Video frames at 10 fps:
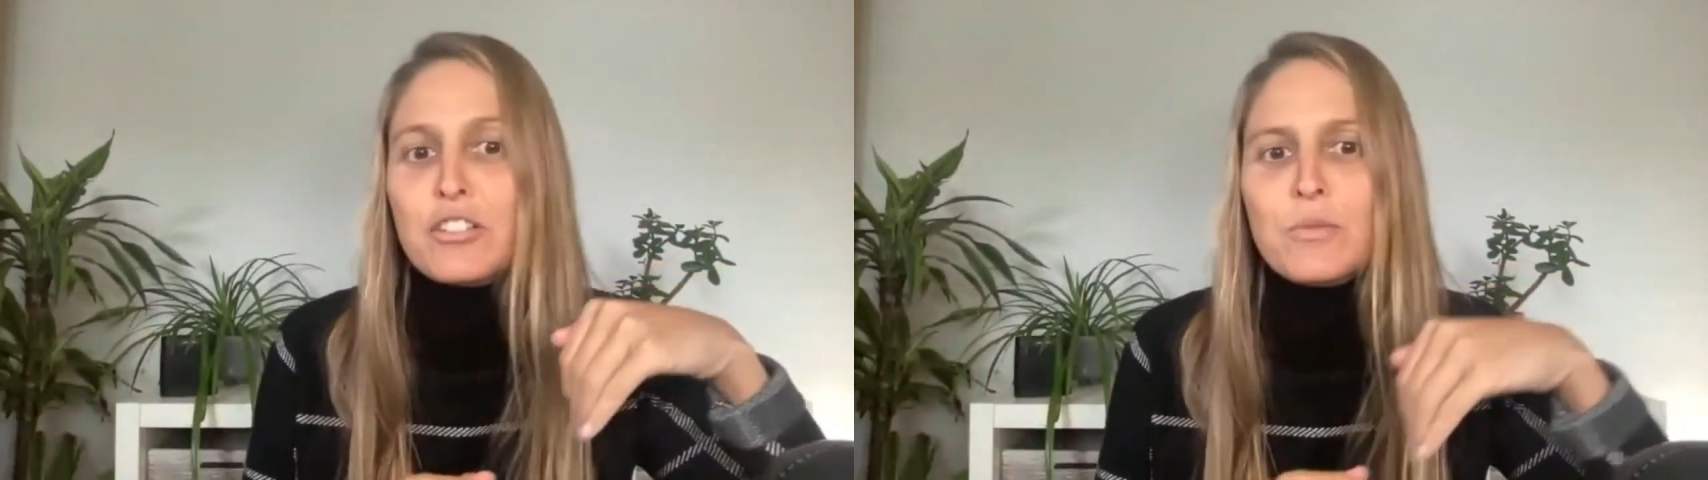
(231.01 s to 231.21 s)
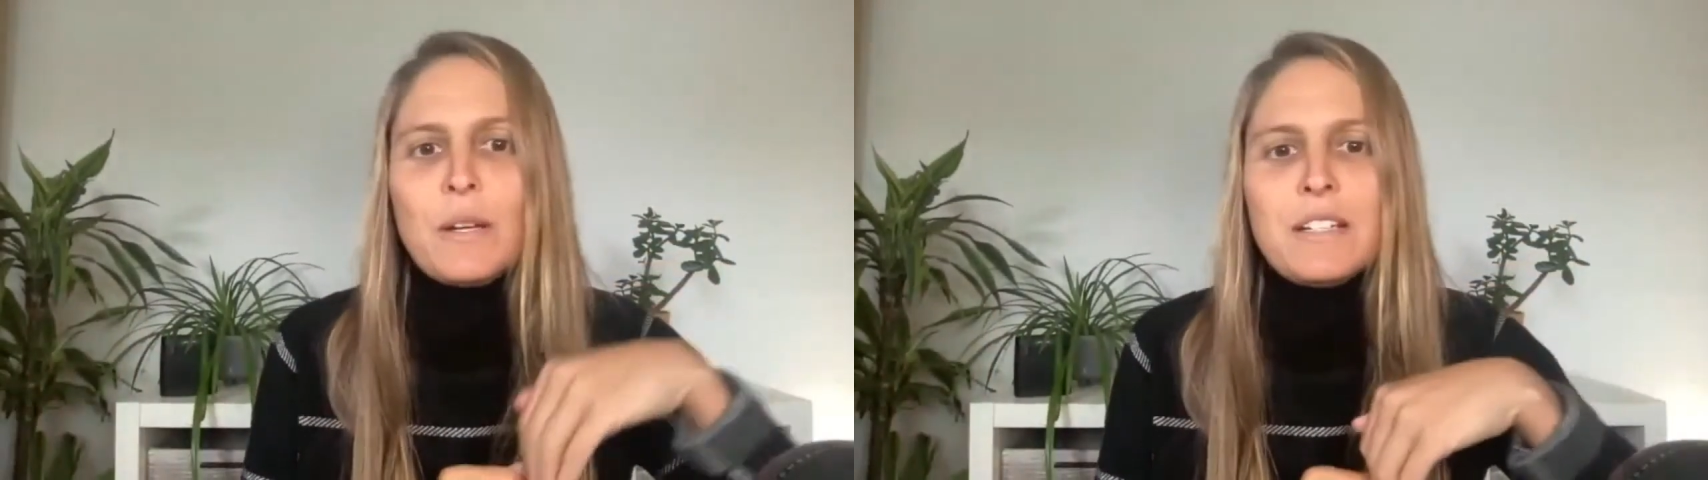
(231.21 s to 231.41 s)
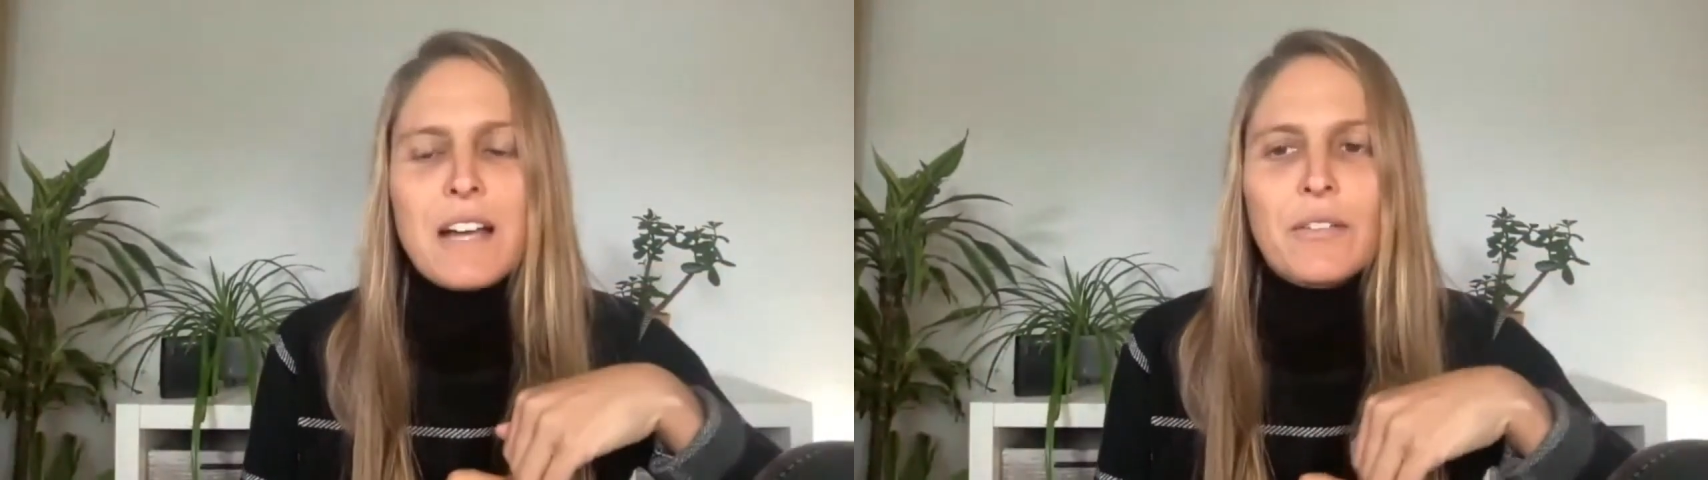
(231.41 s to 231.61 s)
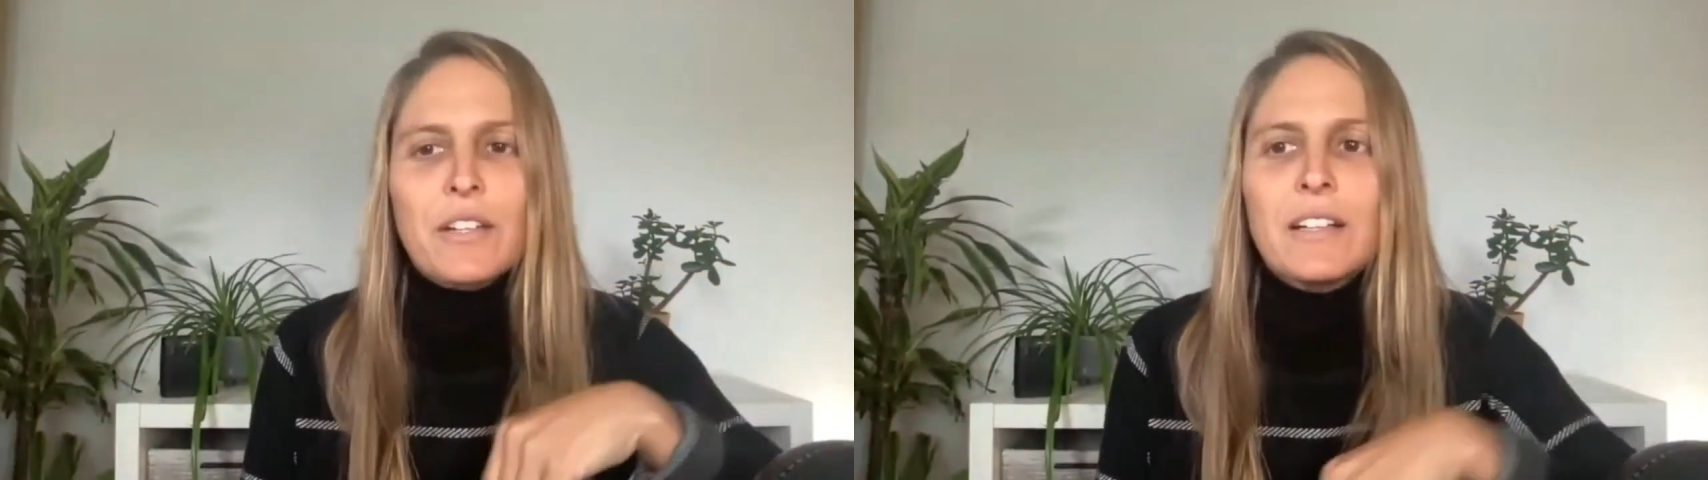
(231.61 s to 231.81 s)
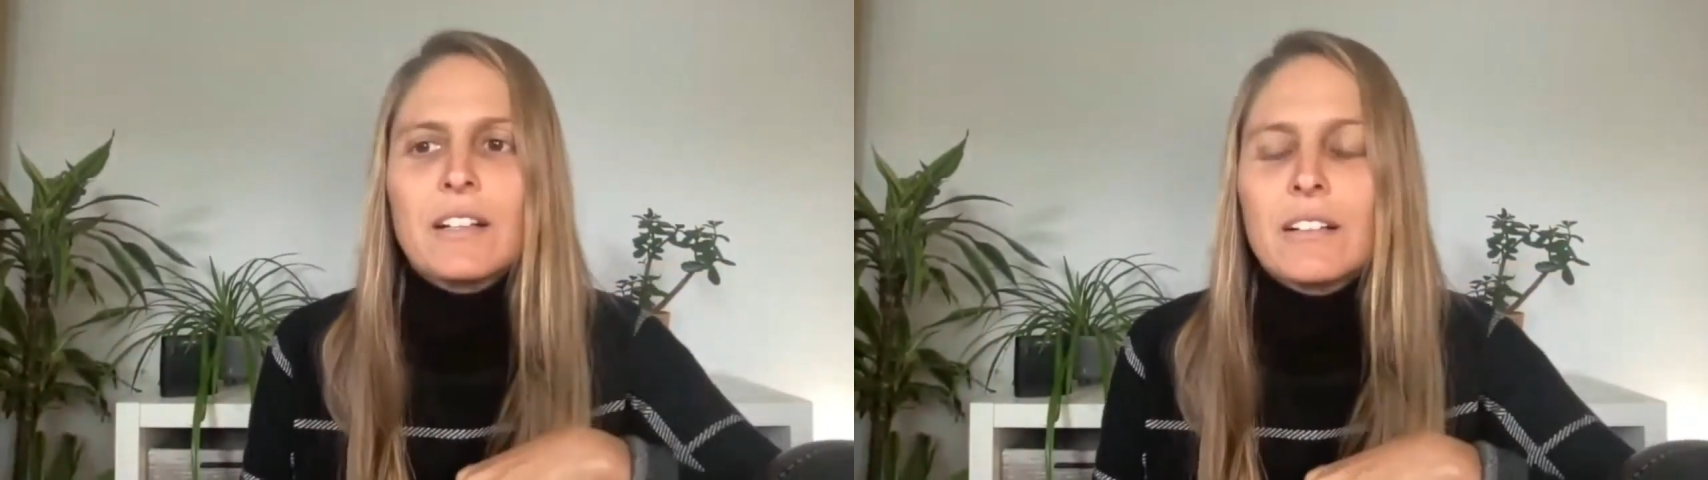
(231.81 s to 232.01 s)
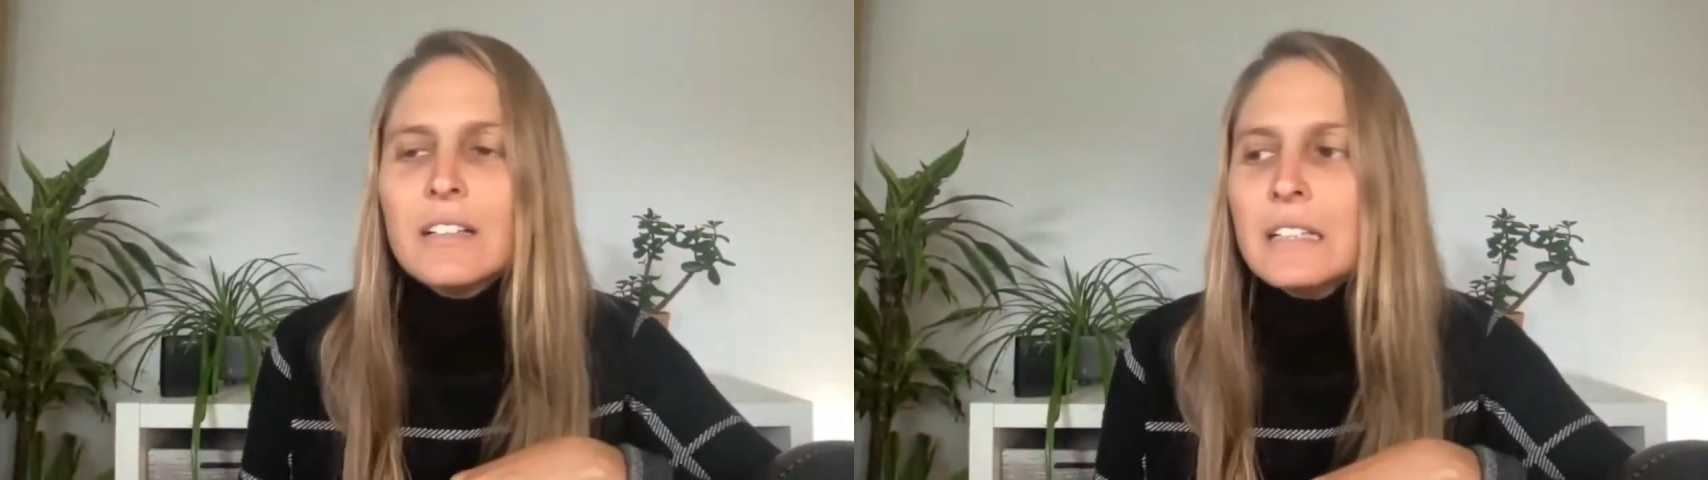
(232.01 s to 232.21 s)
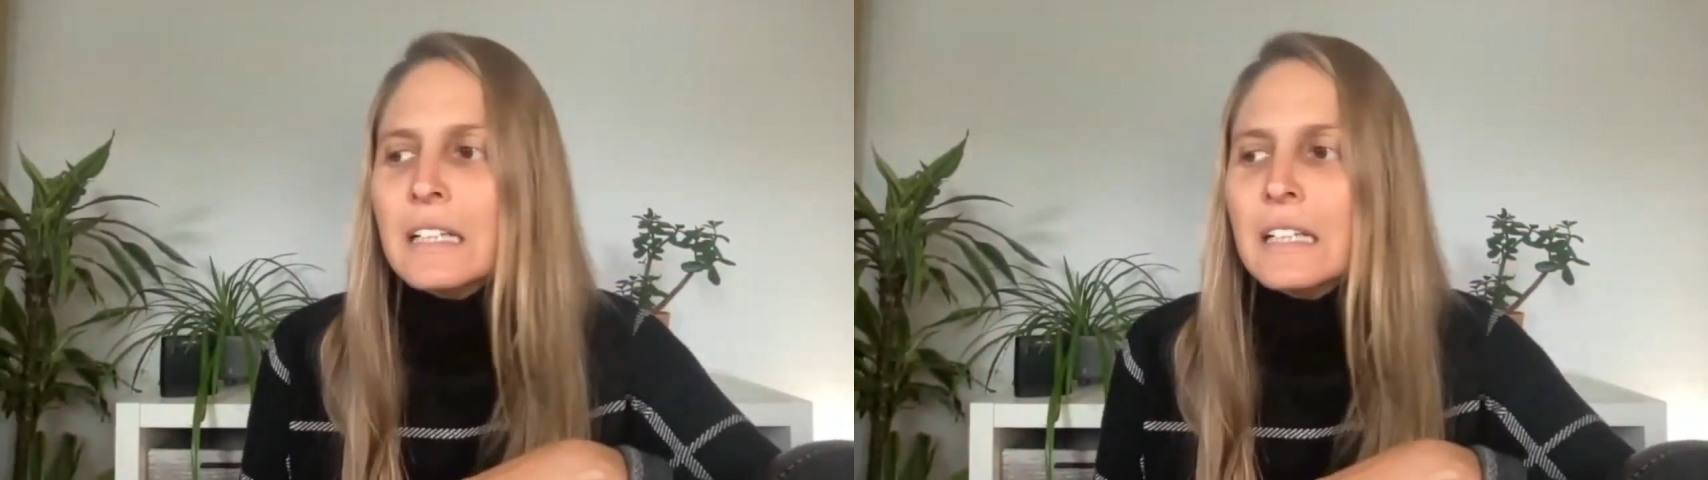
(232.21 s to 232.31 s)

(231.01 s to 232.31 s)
just went down the hill,